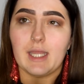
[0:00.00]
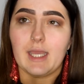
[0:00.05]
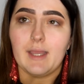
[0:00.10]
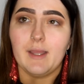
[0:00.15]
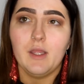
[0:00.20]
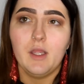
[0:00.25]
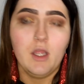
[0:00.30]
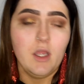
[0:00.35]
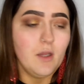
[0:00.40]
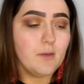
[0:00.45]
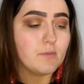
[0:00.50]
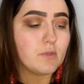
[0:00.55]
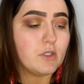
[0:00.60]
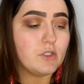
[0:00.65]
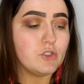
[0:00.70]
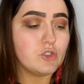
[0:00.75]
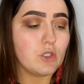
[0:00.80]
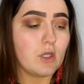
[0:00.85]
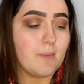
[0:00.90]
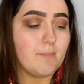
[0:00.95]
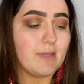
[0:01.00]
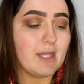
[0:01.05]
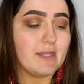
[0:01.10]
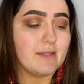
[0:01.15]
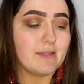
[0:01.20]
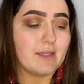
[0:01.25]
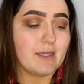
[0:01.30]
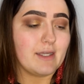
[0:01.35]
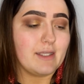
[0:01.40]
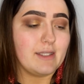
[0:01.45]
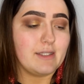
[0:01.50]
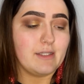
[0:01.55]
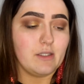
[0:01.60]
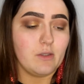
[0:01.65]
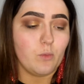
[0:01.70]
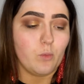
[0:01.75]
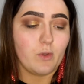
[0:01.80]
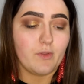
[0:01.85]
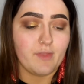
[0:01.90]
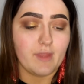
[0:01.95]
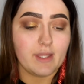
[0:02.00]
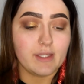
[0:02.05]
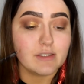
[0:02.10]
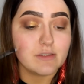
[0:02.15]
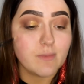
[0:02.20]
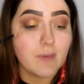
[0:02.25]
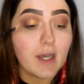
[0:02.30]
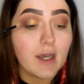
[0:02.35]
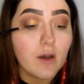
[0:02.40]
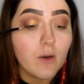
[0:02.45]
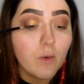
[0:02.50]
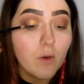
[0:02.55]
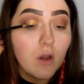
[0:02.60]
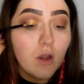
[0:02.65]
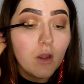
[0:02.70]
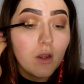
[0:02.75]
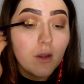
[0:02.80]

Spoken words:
I'm going to try and blend that in with it as well,